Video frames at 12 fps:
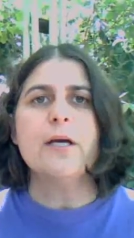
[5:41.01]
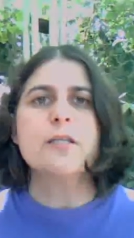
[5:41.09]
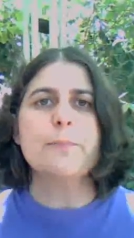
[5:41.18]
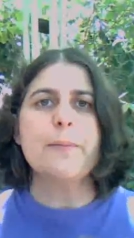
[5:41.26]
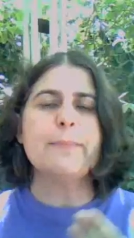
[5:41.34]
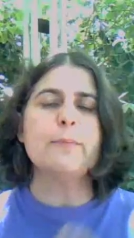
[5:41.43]

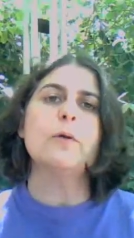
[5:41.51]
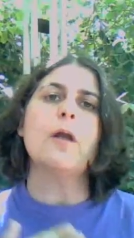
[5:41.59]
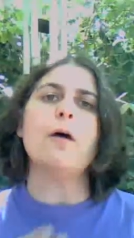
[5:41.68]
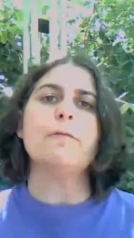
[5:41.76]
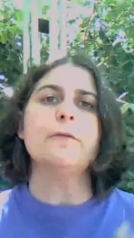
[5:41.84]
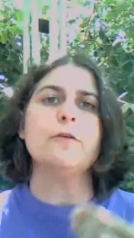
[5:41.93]
So people will
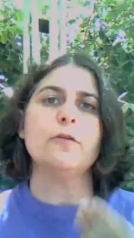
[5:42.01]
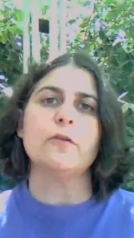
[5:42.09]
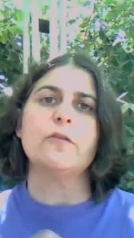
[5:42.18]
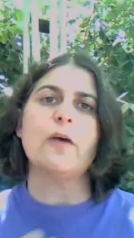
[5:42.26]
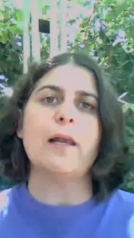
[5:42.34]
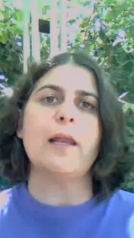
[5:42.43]
often use a
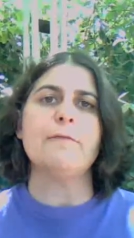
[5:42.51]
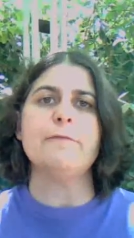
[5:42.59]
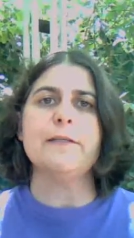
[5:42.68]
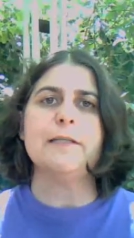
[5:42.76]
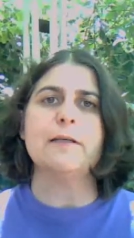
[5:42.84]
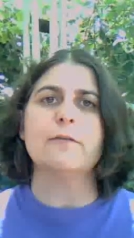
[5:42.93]
site like
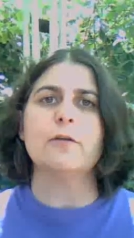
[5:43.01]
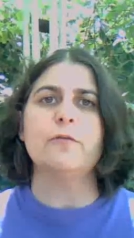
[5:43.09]
Viddler